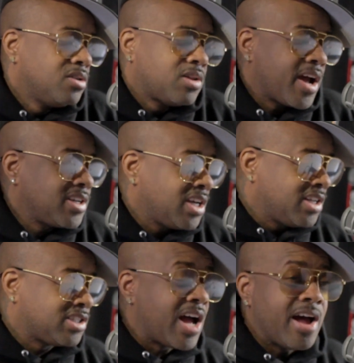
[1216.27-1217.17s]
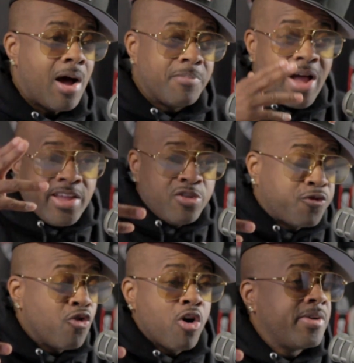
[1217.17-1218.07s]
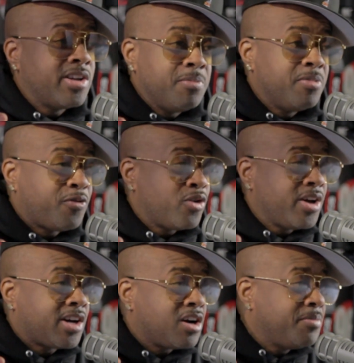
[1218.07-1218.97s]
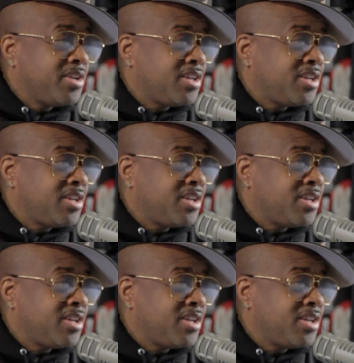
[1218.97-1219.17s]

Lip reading: like I said, it's not. I'm not informing them before they come in